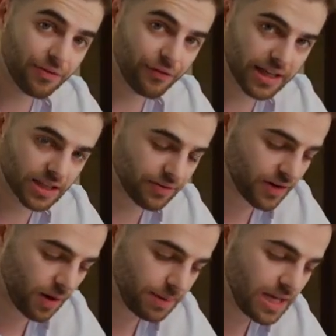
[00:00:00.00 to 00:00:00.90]
effective
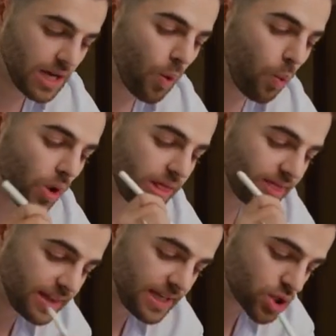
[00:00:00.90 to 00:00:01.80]
copy, we
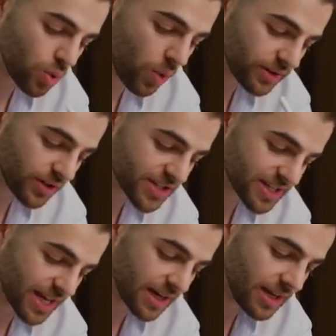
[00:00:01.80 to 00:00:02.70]
need to
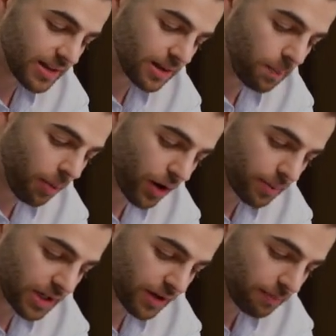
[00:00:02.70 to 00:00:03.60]
understand the
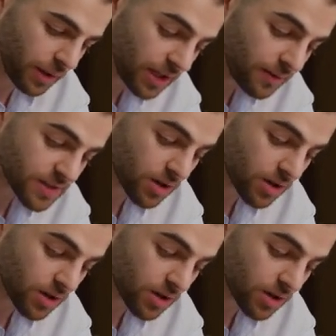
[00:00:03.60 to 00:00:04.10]
pyramid of beliefs,